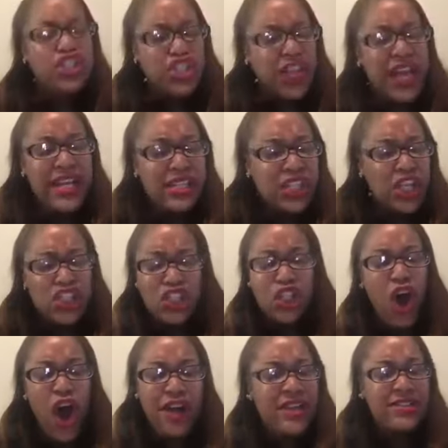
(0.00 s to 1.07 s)
Jesus,
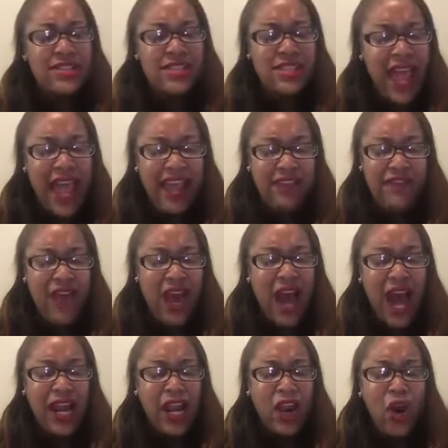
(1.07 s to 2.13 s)
Lord and Savior.
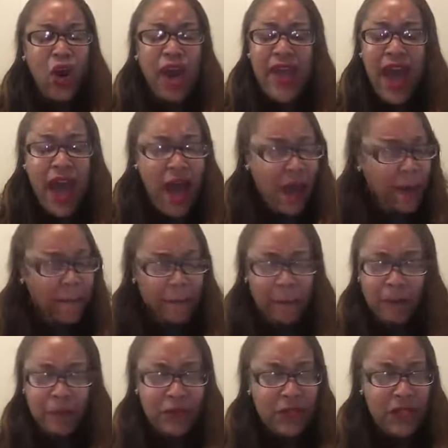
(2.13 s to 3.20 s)
Hallelujah.
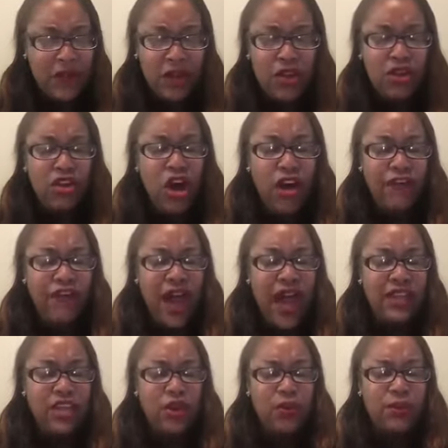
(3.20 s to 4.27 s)
Glorify
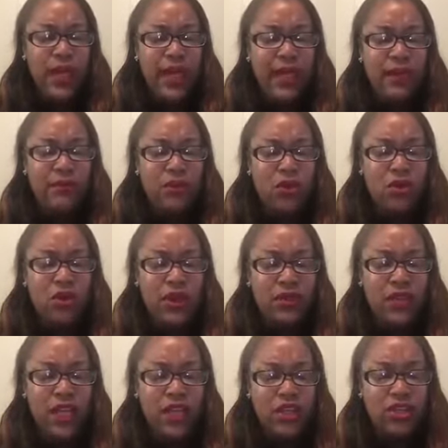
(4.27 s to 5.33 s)
your name, Lord.
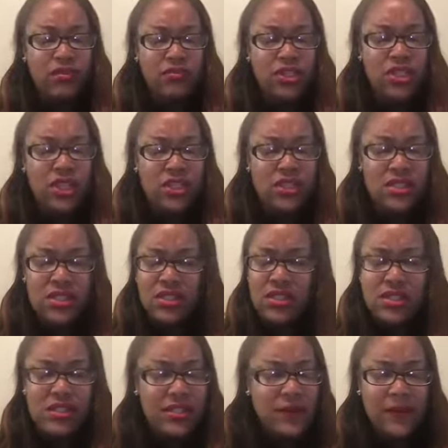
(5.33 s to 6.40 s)
Thank you,
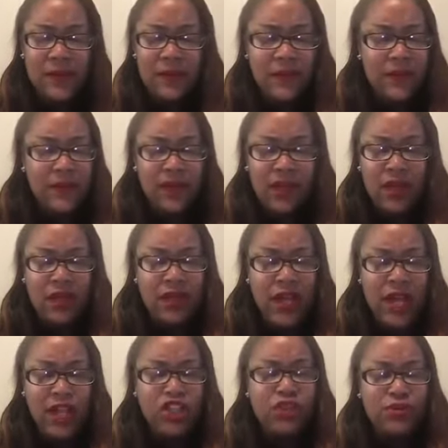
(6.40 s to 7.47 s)
Jesus.
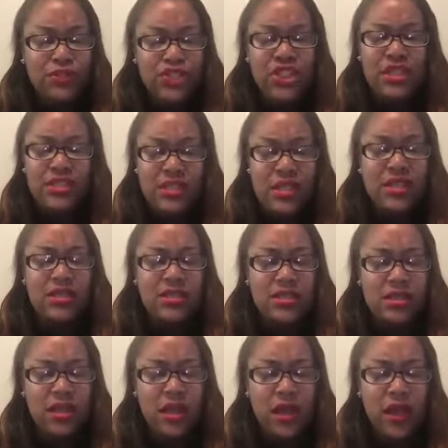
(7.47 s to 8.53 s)
Thank you,
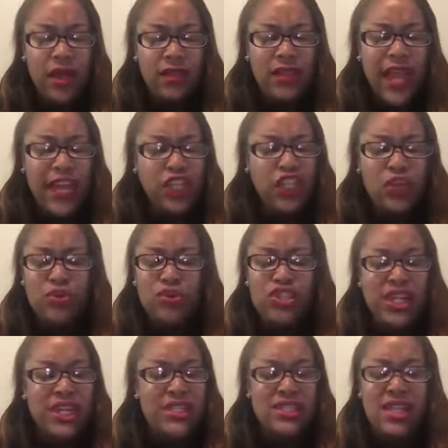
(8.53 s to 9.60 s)
Jesus. Thank you,
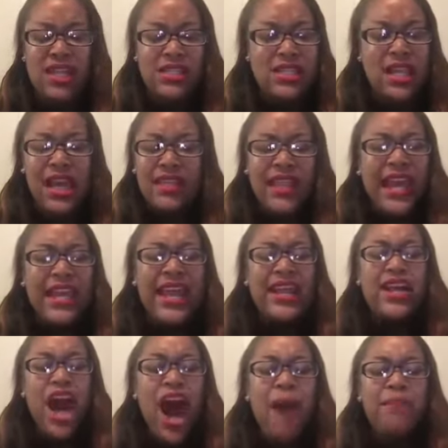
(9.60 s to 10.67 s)
Jesus. They didn't
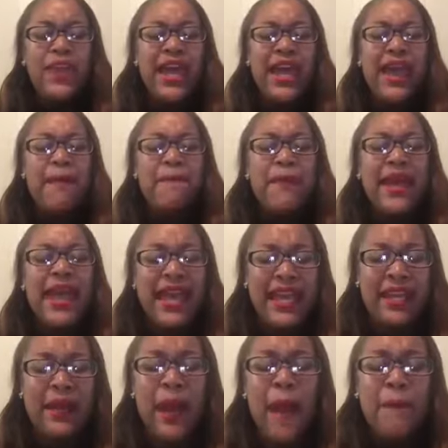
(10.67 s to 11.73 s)
come to hear
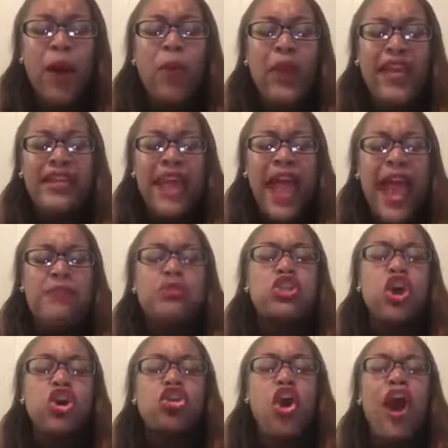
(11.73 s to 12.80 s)
me, but we came
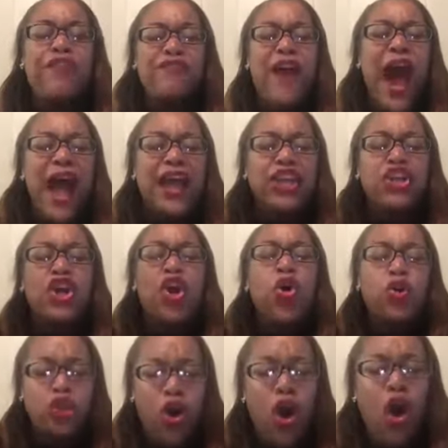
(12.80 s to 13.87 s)
to glorify you,
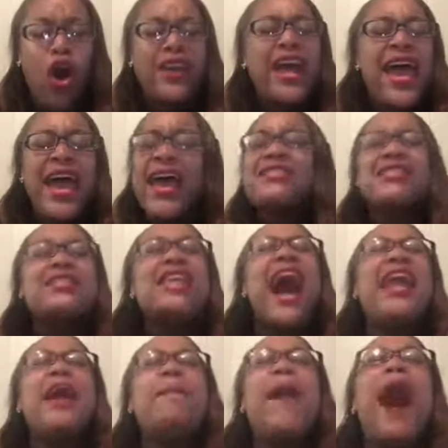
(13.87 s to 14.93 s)
Lord. It's
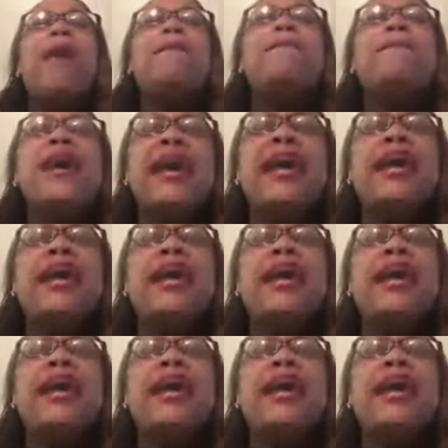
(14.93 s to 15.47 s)
not about me,